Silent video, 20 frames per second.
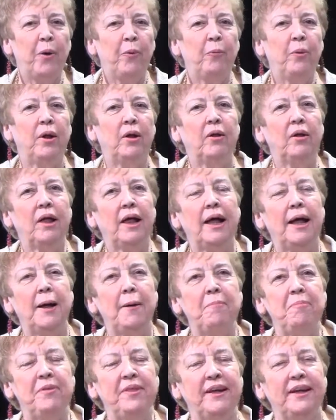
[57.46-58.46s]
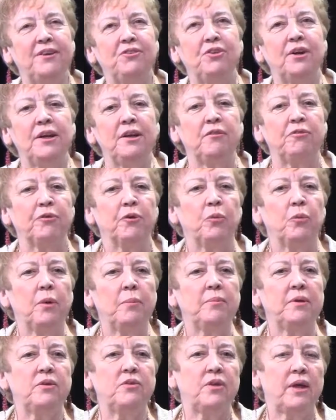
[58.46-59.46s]
Well, the Agenda for
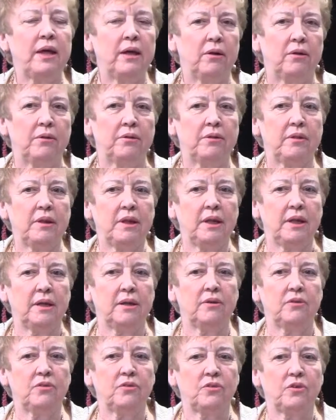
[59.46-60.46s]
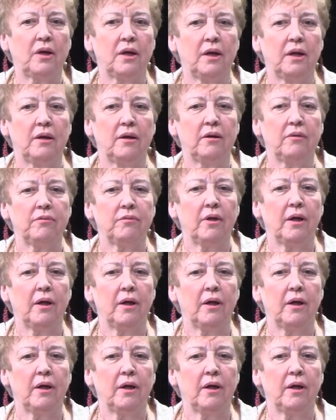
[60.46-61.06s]
Women's Health is a